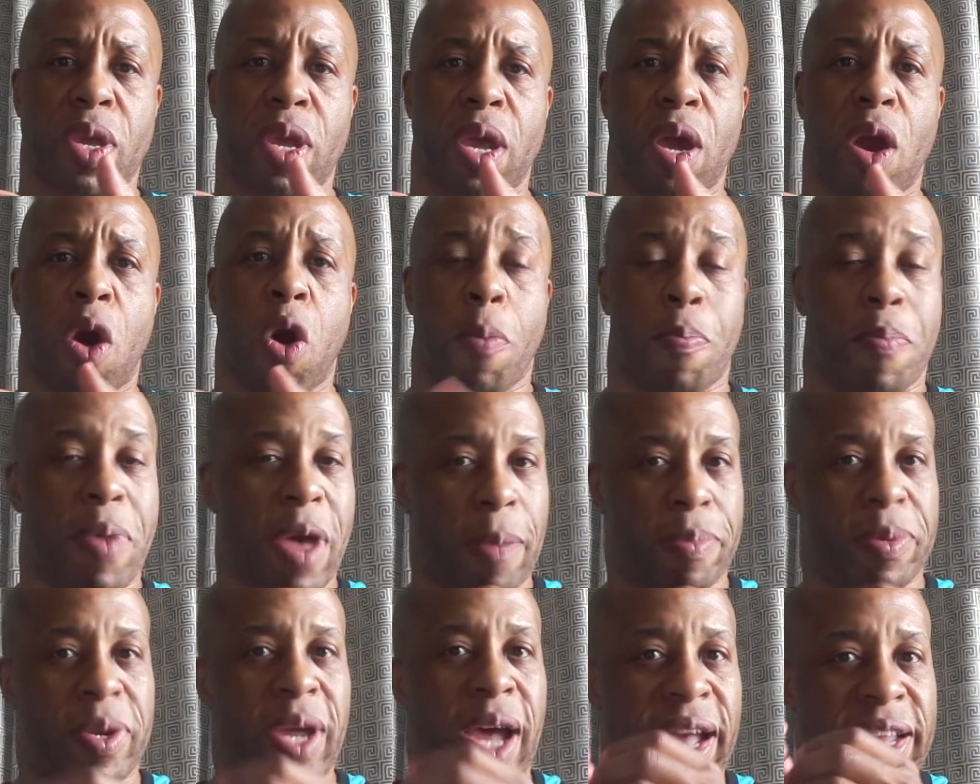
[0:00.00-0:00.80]
or
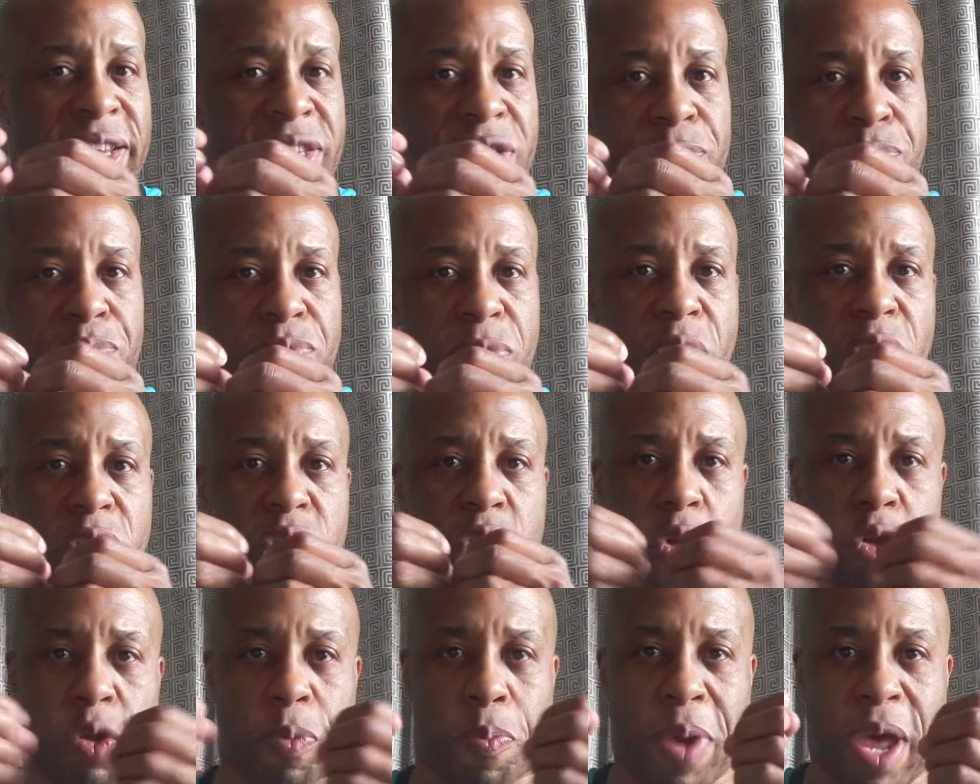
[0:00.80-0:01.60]
peptides.
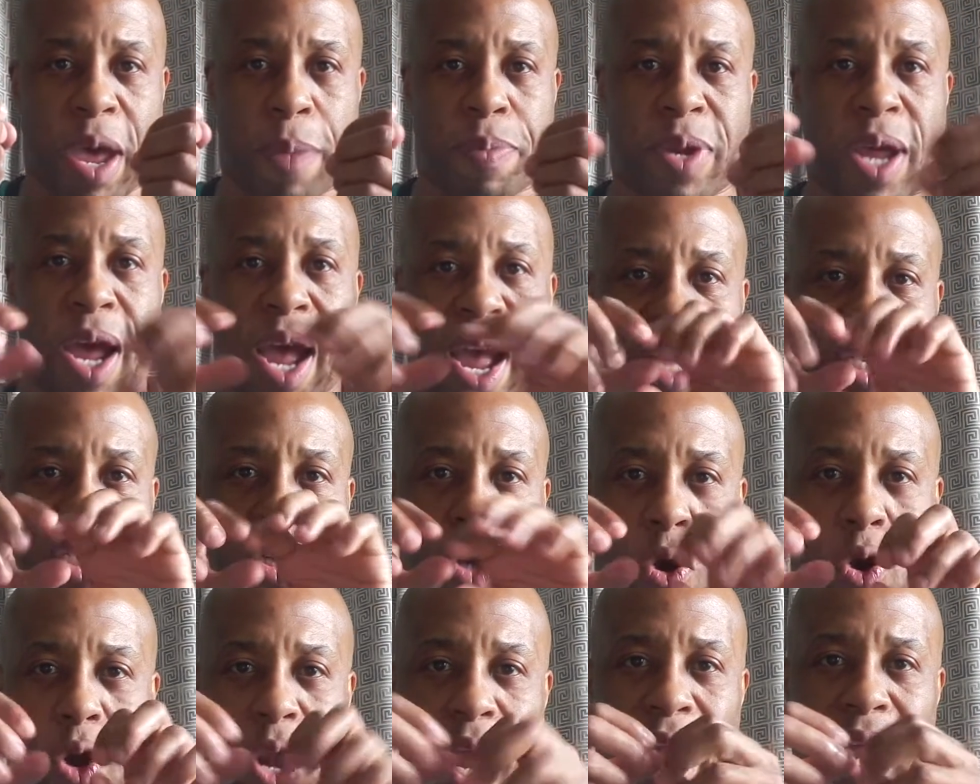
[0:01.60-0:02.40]
So the peptides
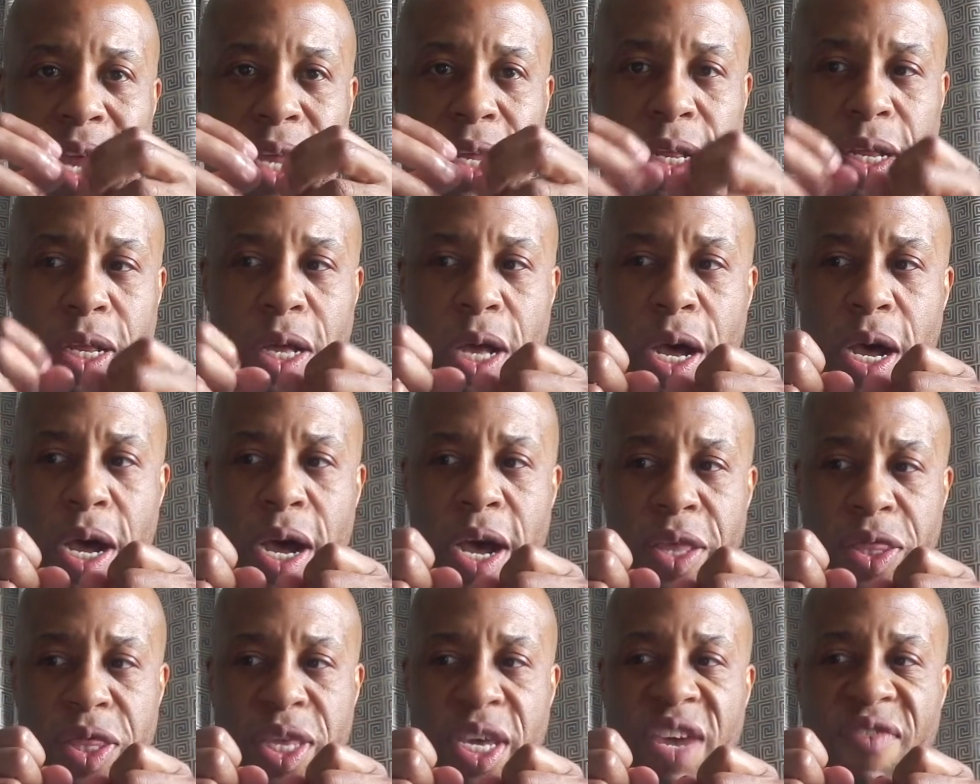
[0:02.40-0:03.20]
are like,
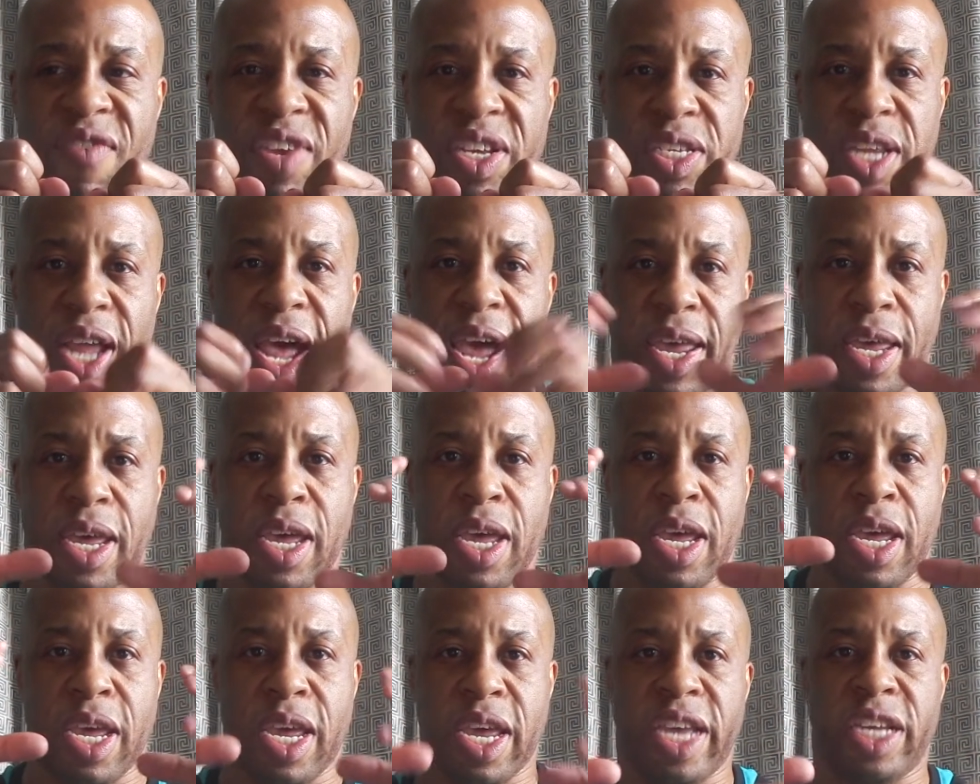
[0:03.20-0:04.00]
think of it as like
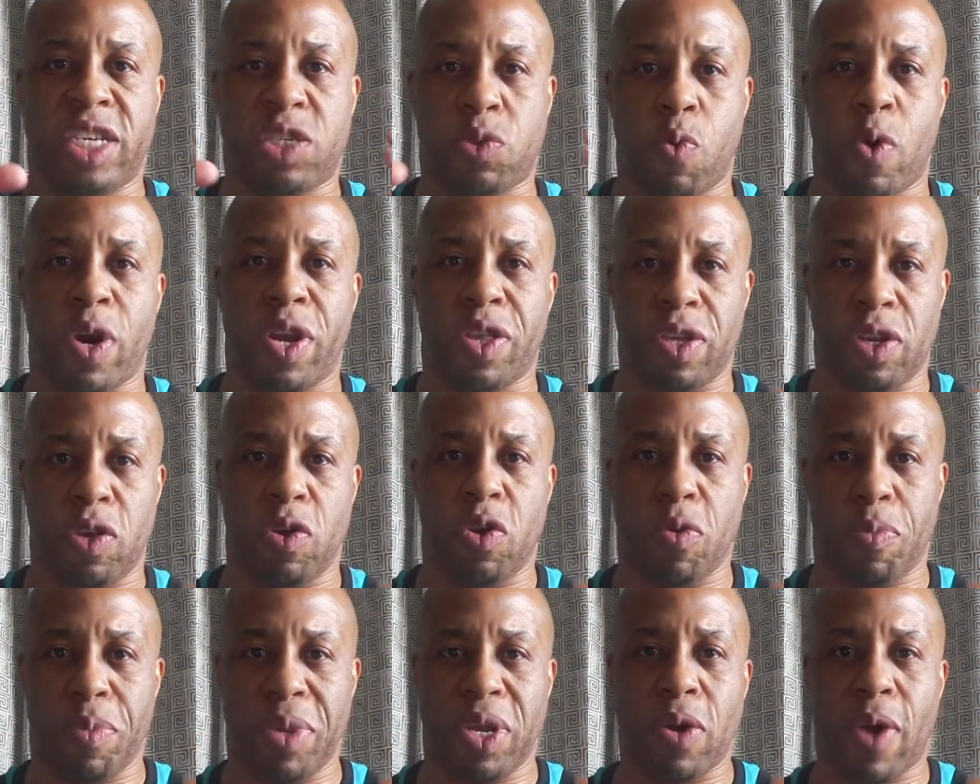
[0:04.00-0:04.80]
each one of the
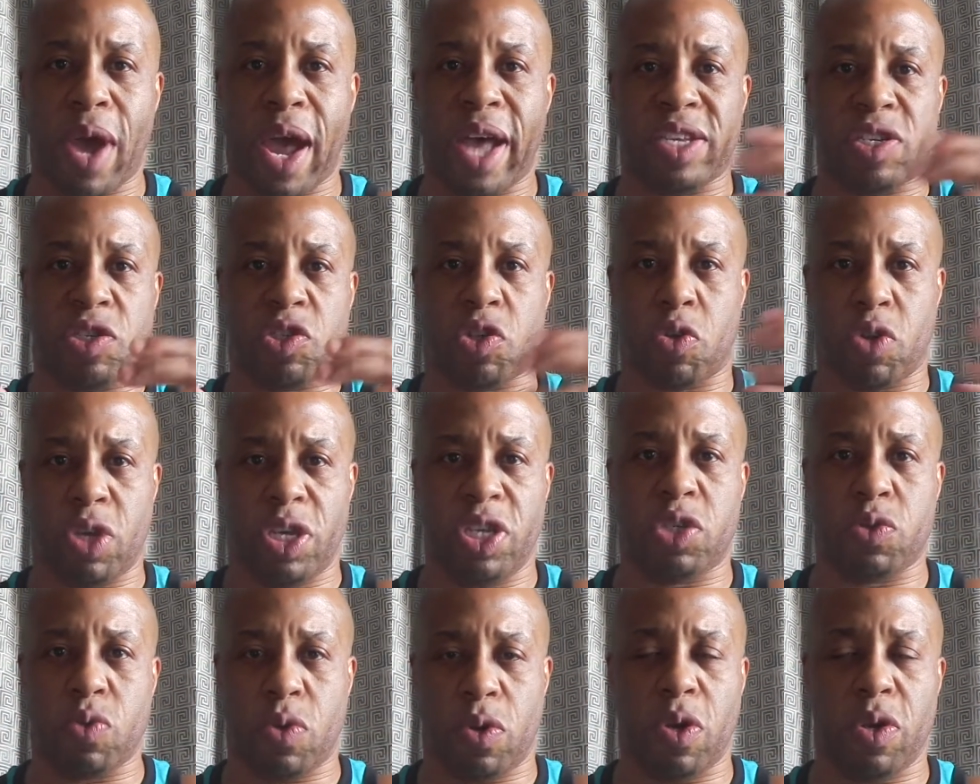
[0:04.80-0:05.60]
little amino acids, or
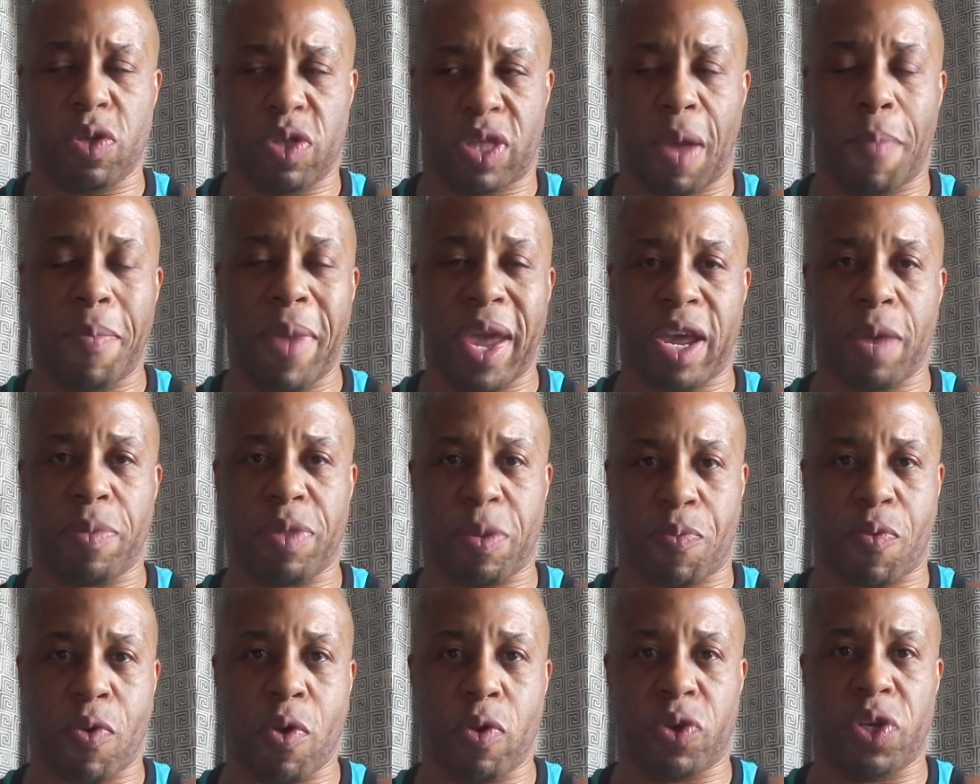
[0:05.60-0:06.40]
each that make up
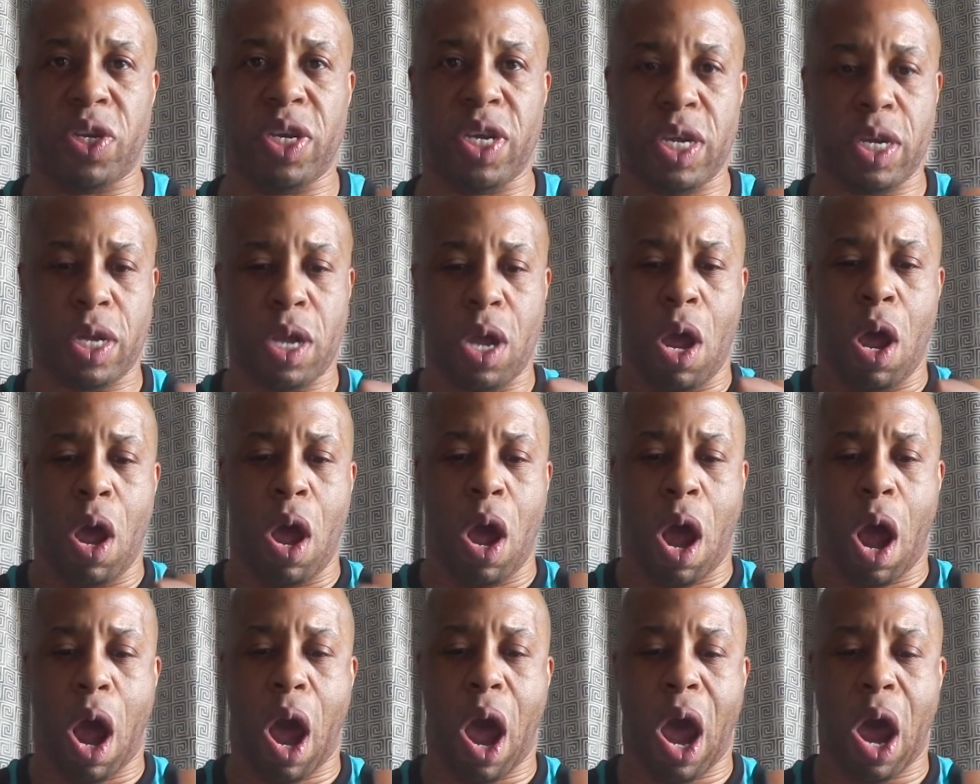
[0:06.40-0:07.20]
the protein,
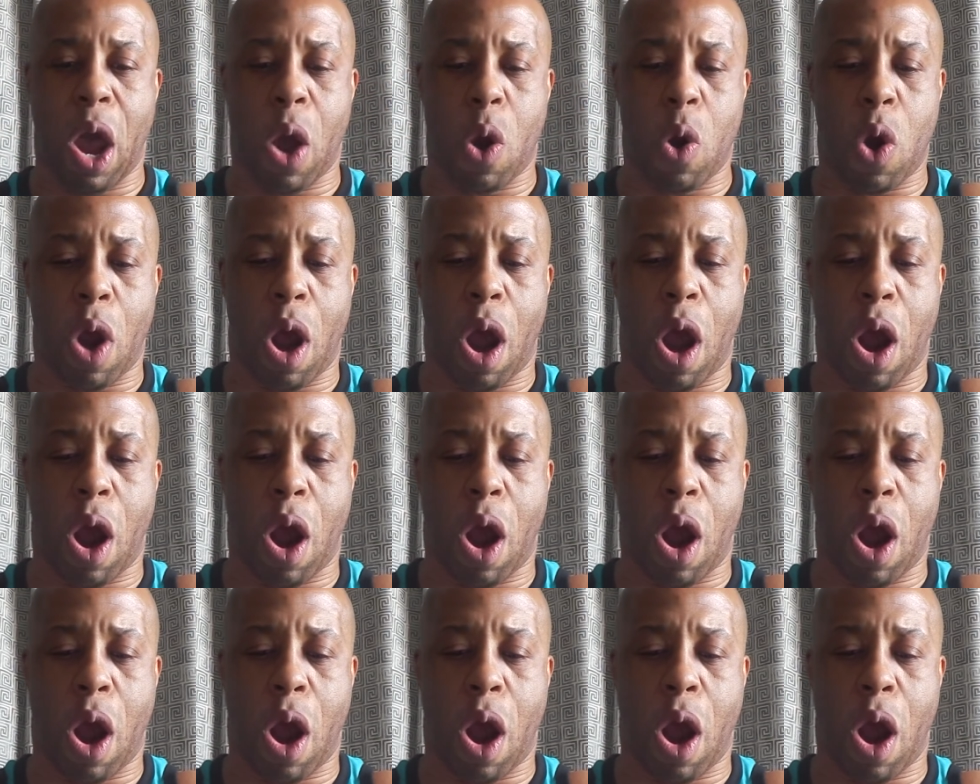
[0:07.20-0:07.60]
are